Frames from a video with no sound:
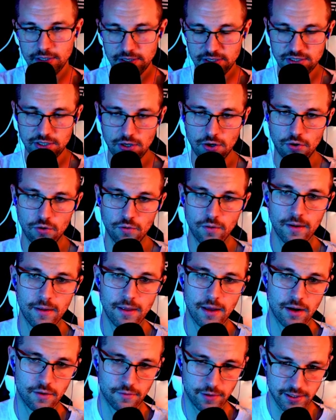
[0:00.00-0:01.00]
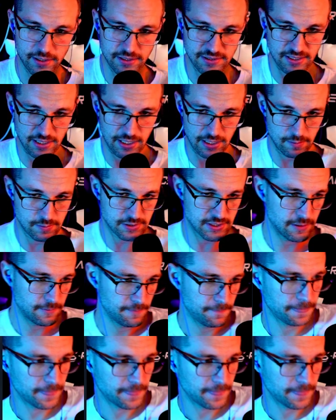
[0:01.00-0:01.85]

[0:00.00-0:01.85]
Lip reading: So a lot of times